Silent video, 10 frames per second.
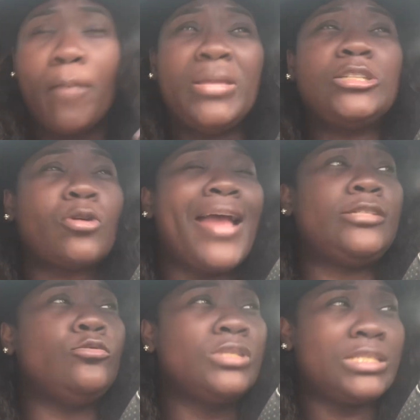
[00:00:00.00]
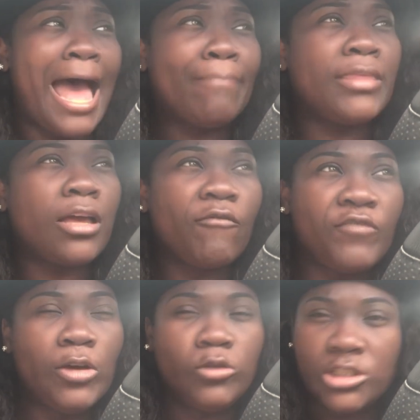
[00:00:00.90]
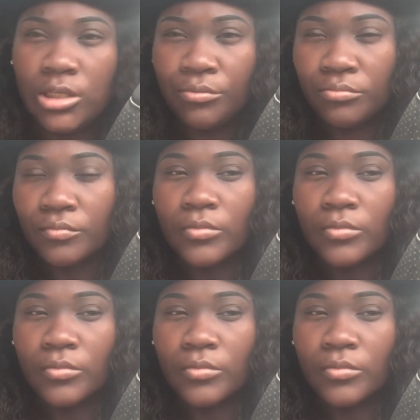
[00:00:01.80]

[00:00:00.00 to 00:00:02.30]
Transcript: or me trying to stop the confusion,